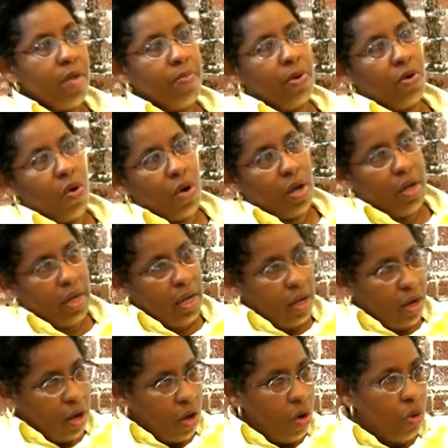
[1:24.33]
put on
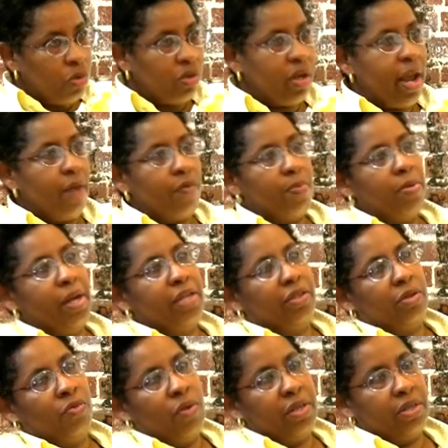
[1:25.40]
clean clothes and have a
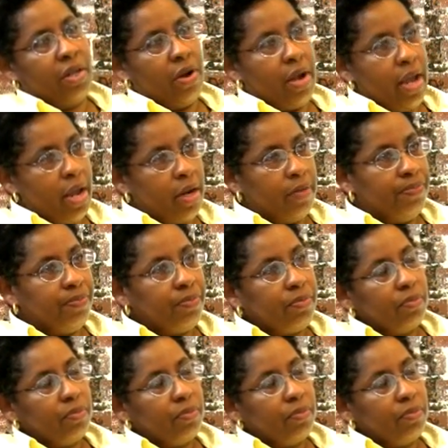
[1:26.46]
place to rest their head.